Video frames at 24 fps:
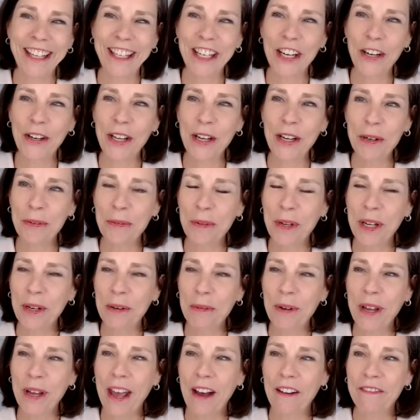
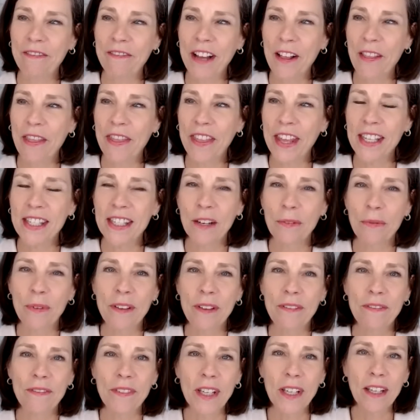Here we have found things that
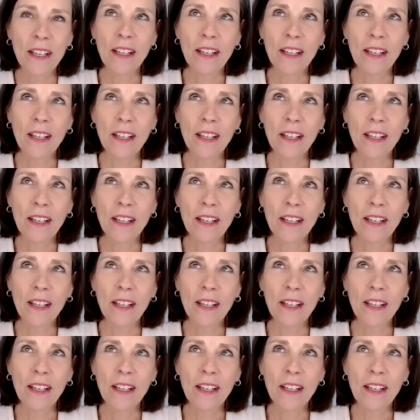we've